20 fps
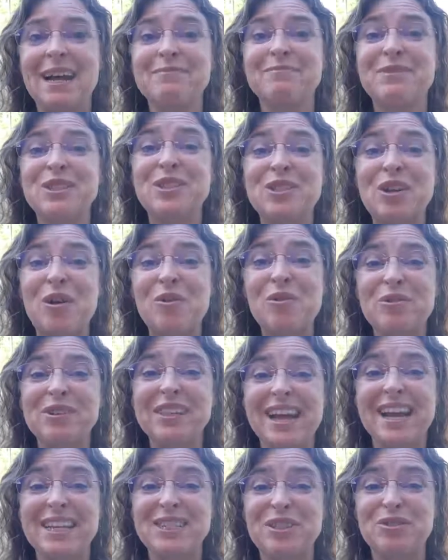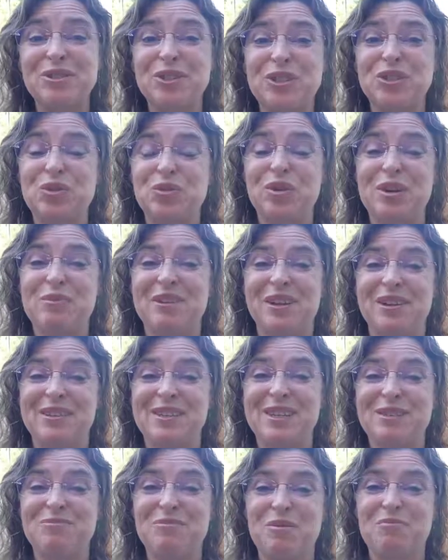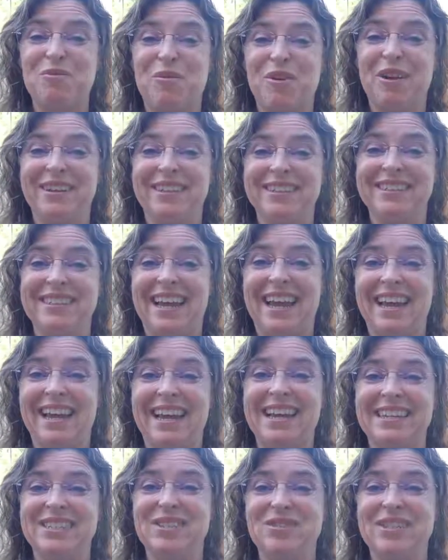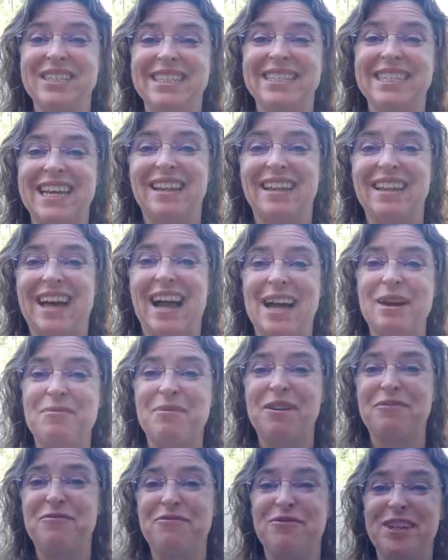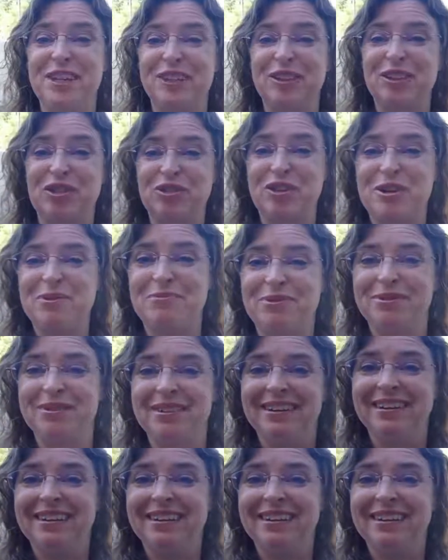I'm so glad you could join me on this Memorial Day. As you can tell, I am on a field trip.